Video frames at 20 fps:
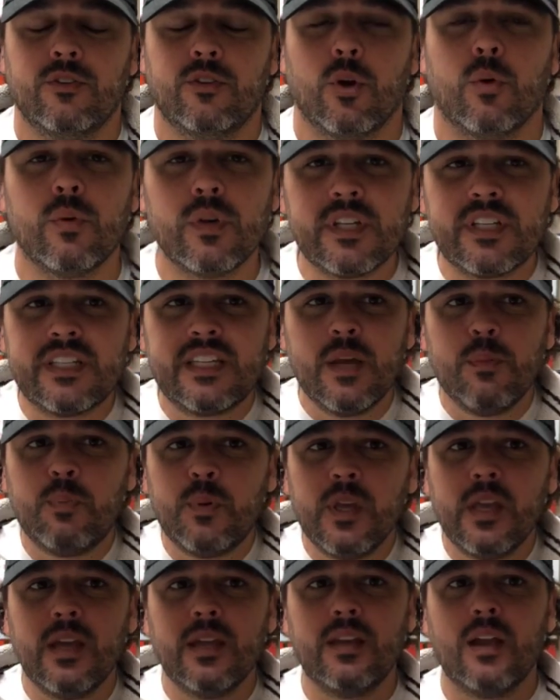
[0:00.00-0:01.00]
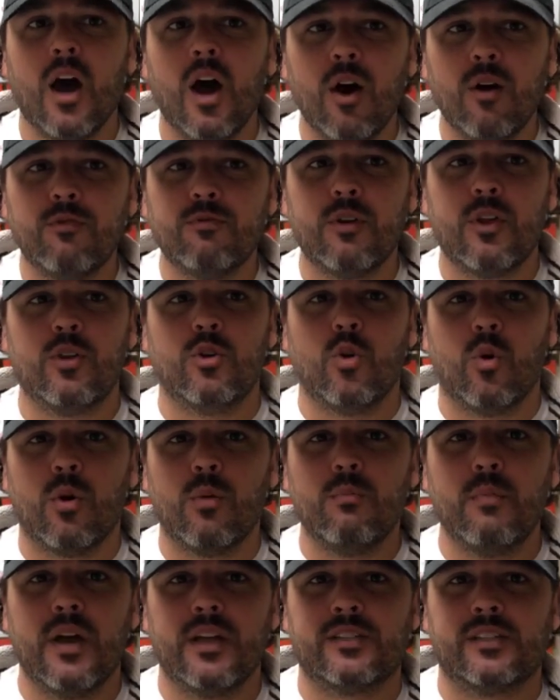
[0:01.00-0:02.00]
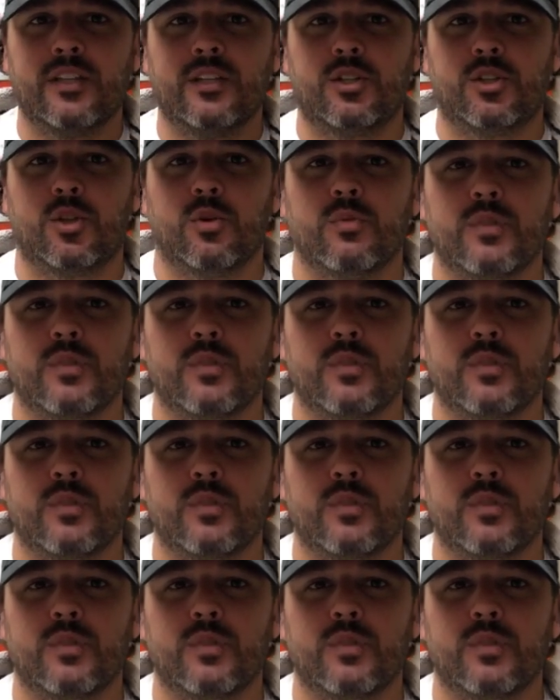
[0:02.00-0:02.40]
The recipient of your message,